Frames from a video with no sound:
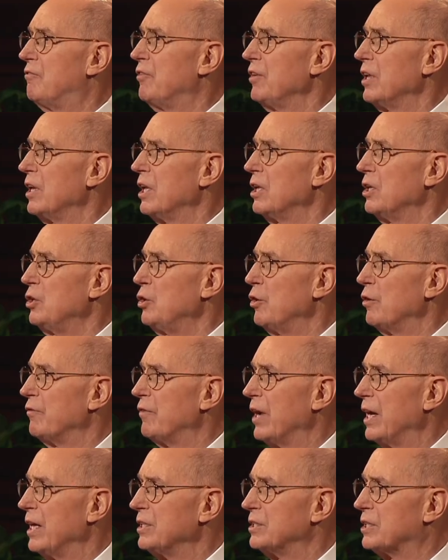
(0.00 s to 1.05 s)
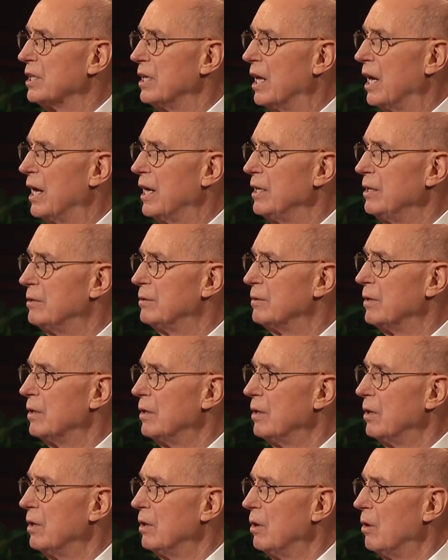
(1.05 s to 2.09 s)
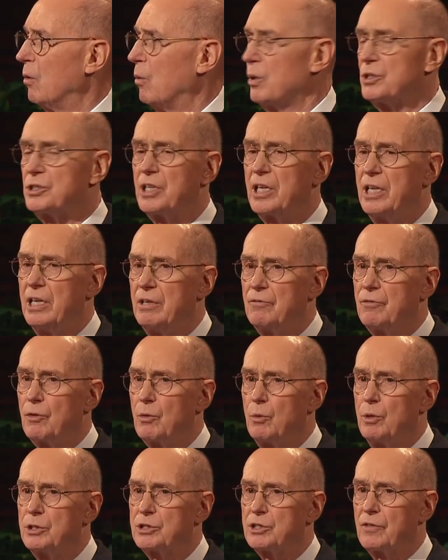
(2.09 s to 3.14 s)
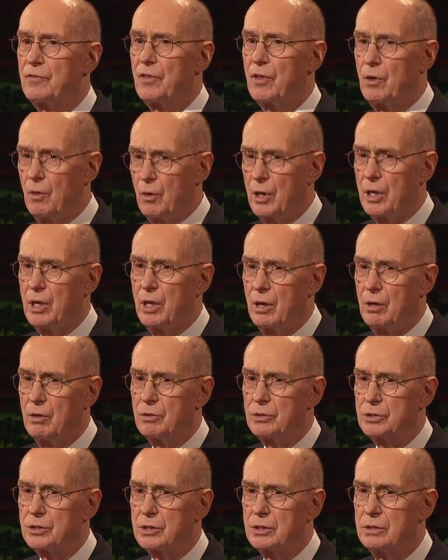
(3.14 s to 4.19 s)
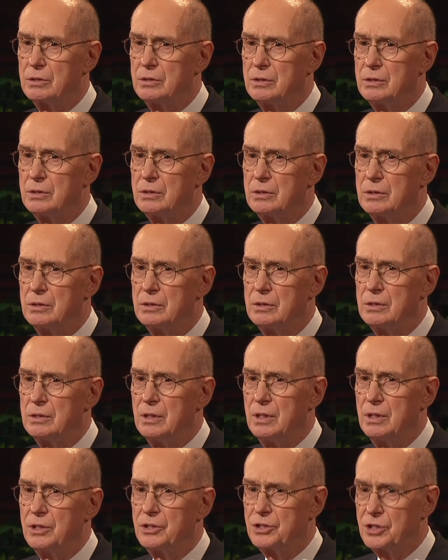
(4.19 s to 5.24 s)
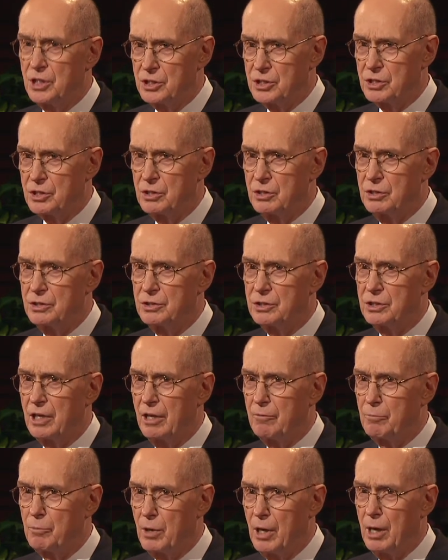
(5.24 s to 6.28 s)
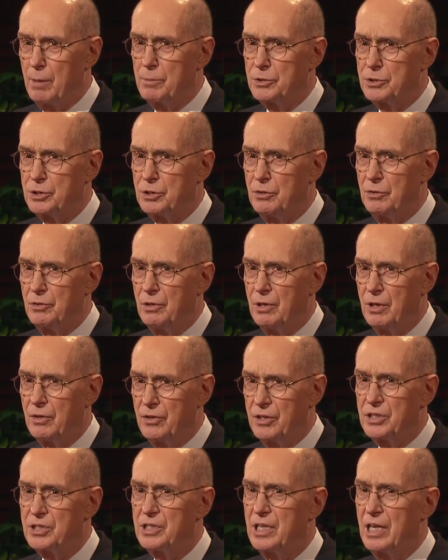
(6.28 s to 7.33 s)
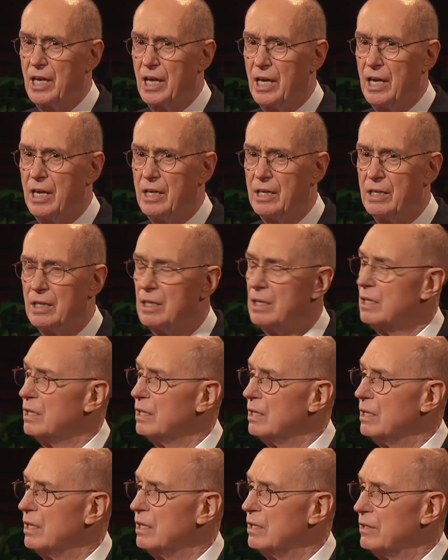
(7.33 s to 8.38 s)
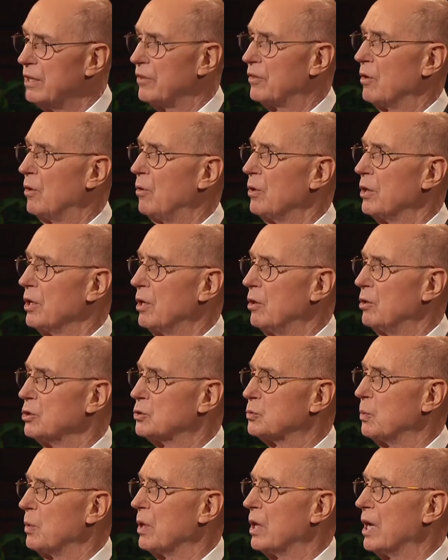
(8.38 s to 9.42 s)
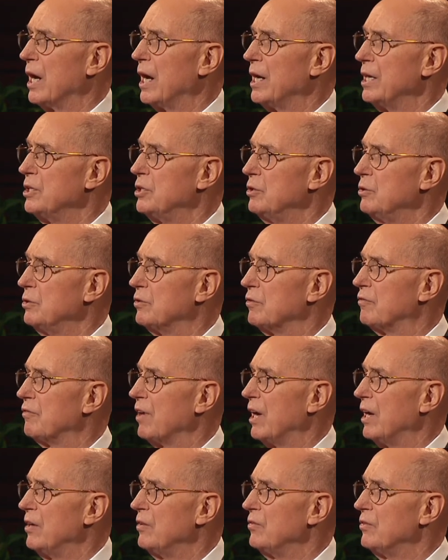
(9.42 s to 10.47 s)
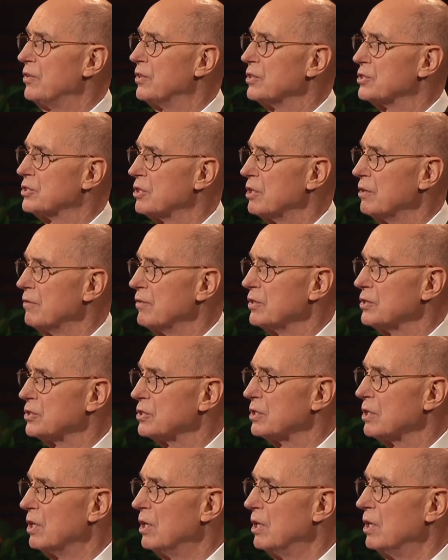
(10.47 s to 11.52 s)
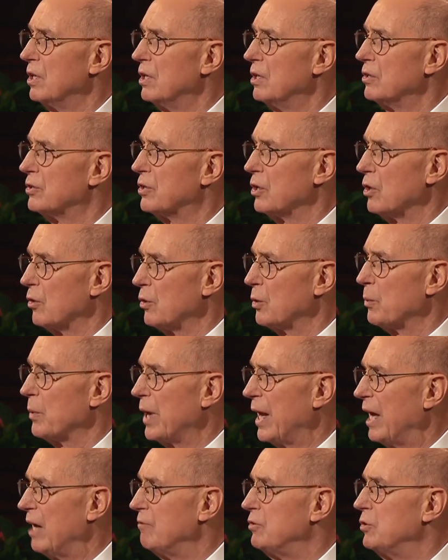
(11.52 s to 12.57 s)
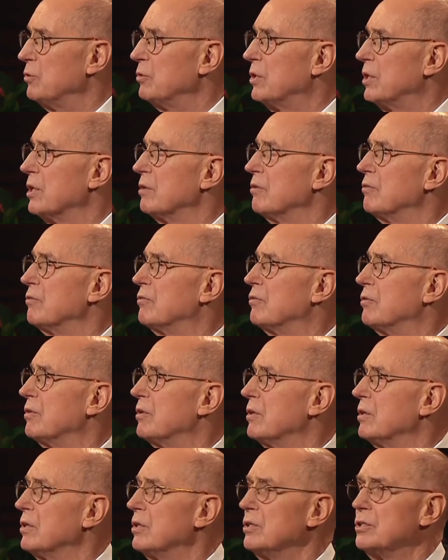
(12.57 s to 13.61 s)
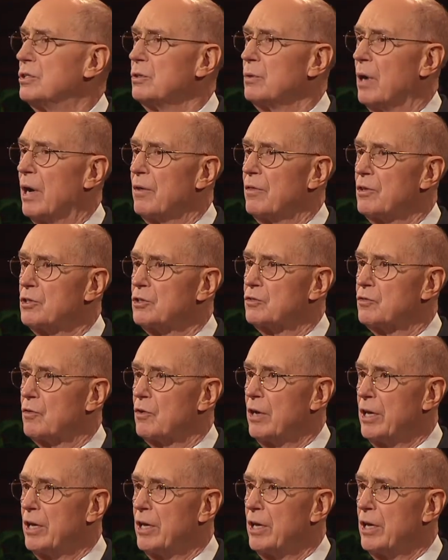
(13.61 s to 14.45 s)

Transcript: feeling you have had tonight was the influence of the Holy Ghost. Sisters have promised you this day that the Holy Ghost will guide you to find the service the Lord would have you give to others for